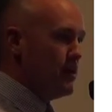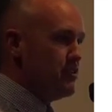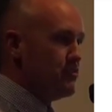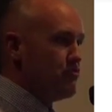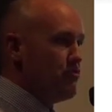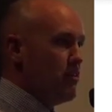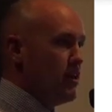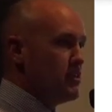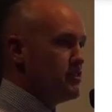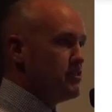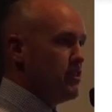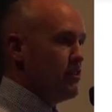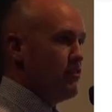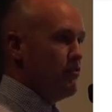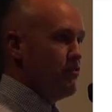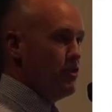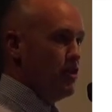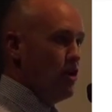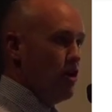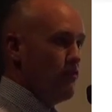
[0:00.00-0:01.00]
of grass are there
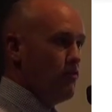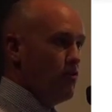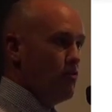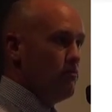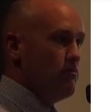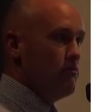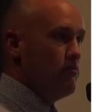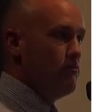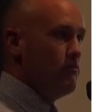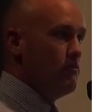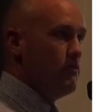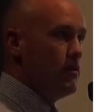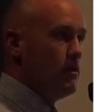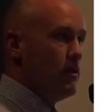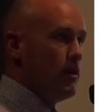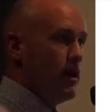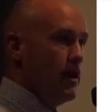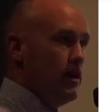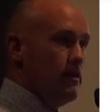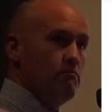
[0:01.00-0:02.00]
in the oval?
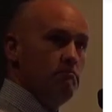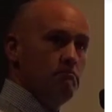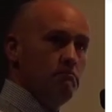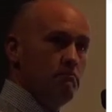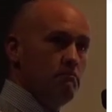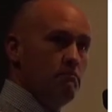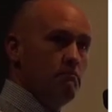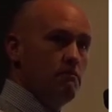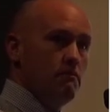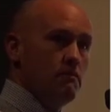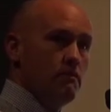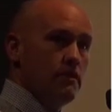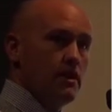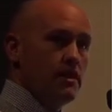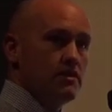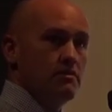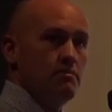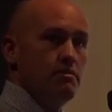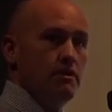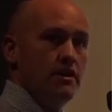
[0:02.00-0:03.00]
And that's
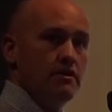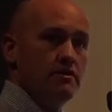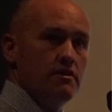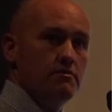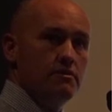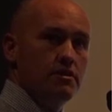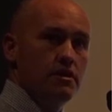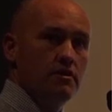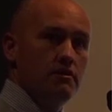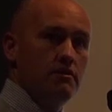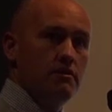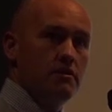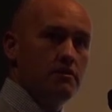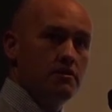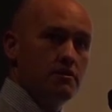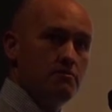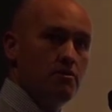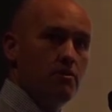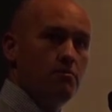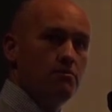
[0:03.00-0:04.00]
a PSMT. It's a
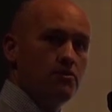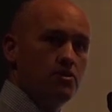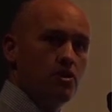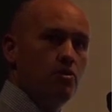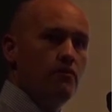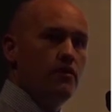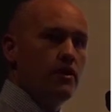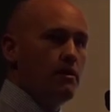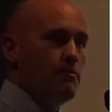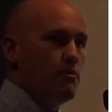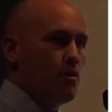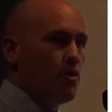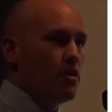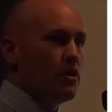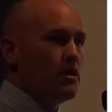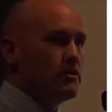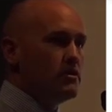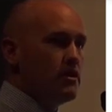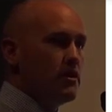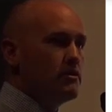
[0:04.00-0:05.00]
problem solving and modelling
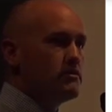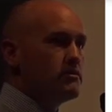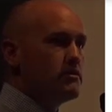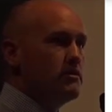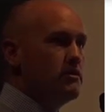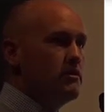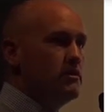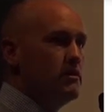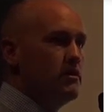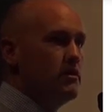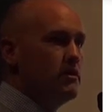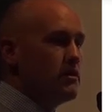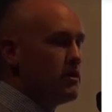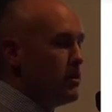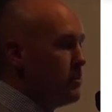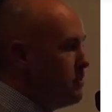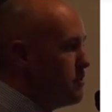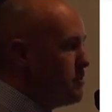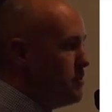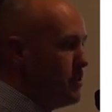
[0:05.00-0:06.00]
task.
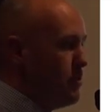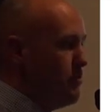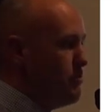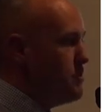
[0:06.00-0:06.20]
Okay, there is